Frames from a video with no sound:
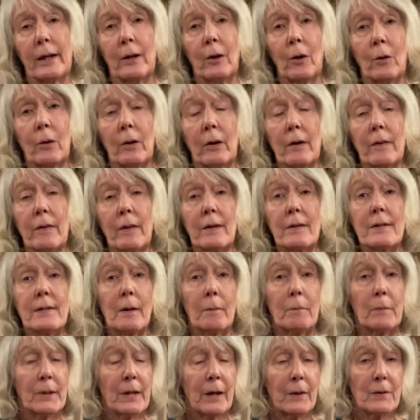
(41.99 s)
longer that
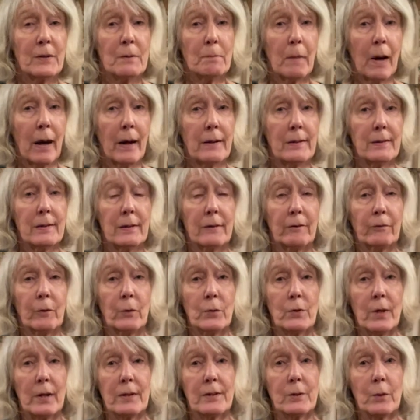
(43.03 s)
somebody else might, and of
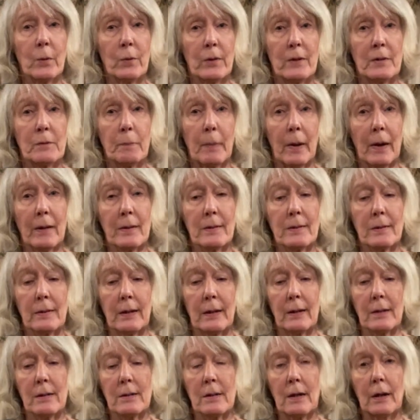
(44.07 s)
course I saw this
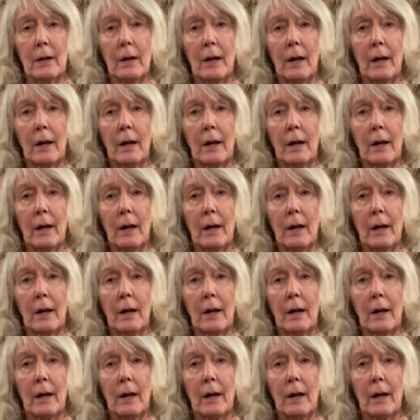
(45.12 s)
basket,